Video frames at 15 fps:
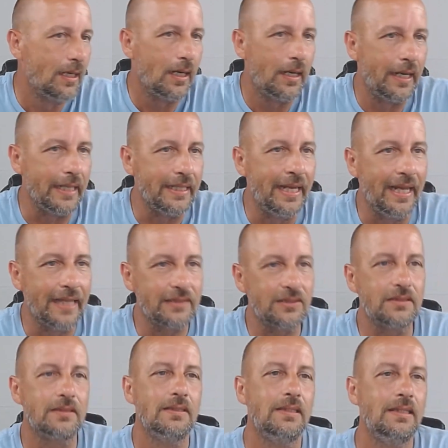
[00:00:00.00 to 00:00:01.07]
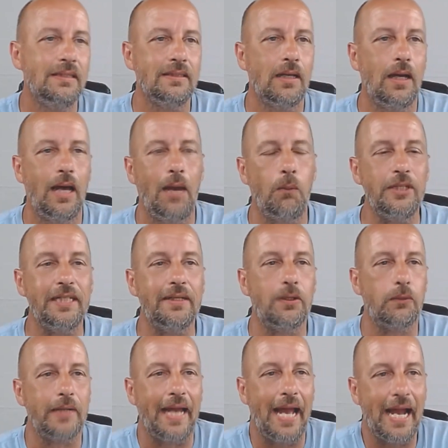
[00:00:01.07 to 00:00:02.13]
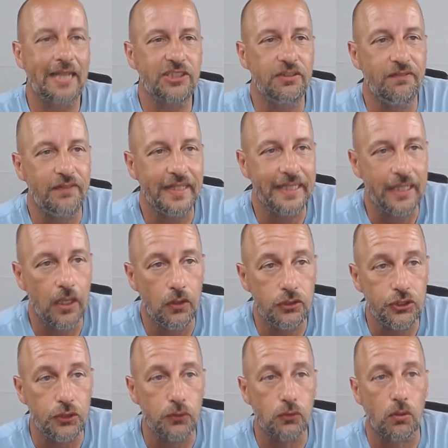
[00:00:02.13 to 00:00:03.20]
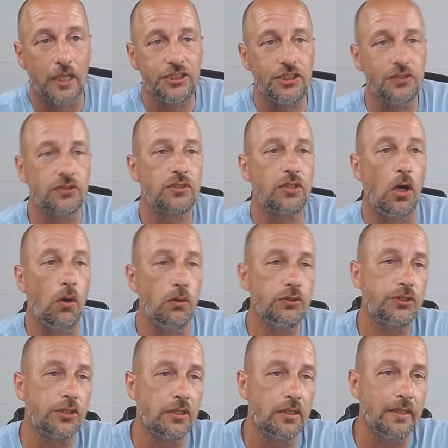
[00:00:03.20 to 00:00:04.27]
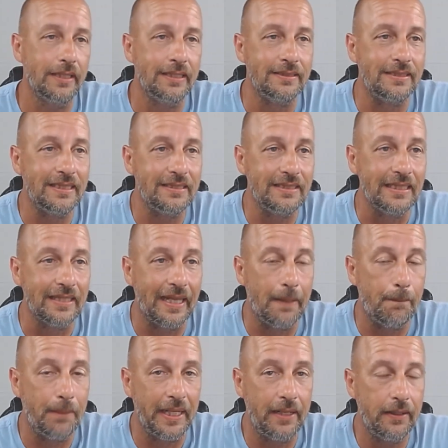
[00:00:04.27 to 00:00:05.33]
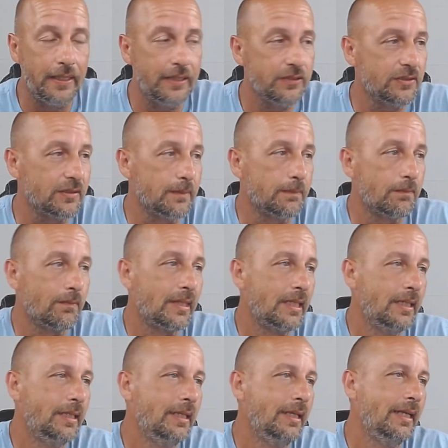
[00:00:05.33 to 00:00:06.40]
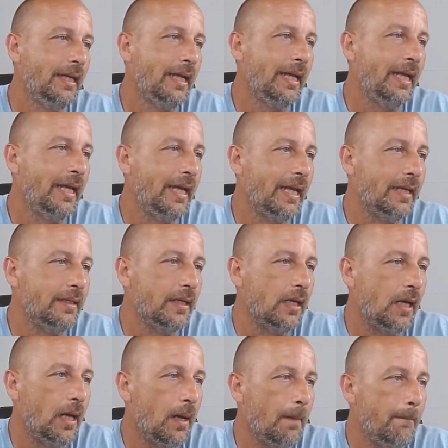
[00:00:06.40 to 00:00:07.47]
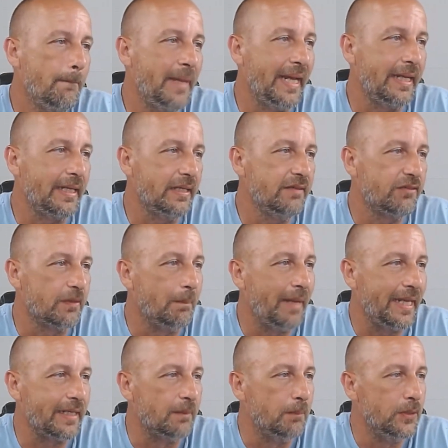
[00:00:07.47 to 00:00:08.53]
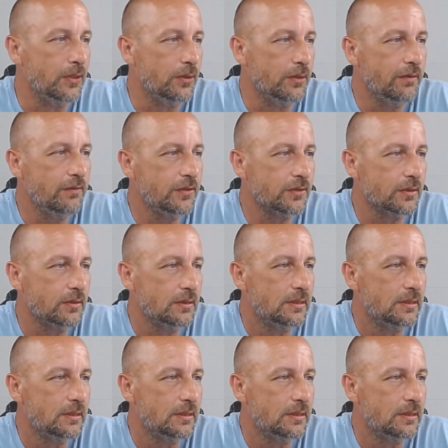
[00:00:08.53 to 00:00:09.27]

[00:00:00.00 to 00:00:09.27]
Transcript: All right, next, we did a reaction video to Crush's coaster in Disneyland Paris. And Megan from Megan Moves